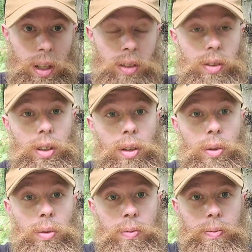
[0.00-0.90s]
will actually
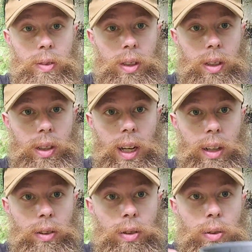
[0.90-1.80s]
go
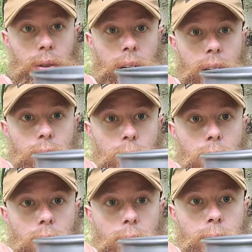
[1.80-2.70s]
down to the actual
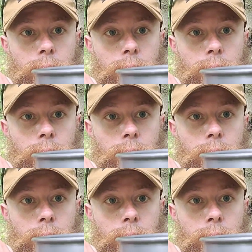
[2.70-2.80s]
bottom.